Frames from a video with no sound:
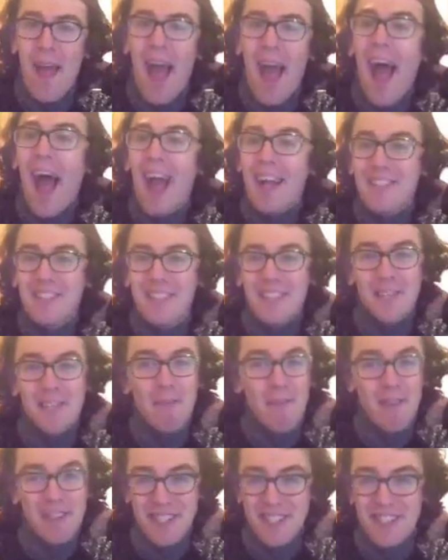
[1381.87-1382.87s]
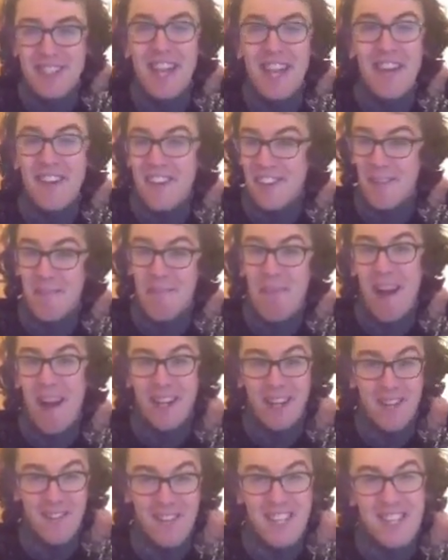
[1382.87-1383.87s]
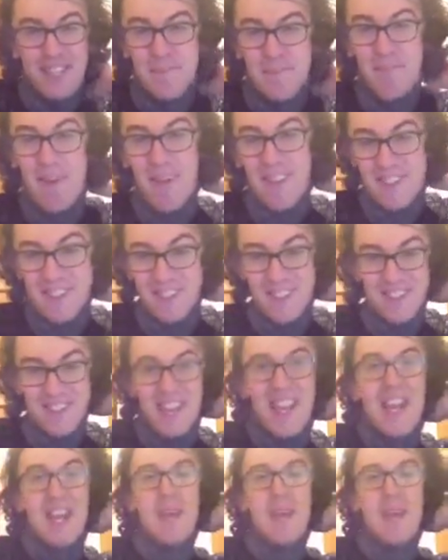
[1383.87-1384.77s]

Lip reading: actually what it said on the back of these bottles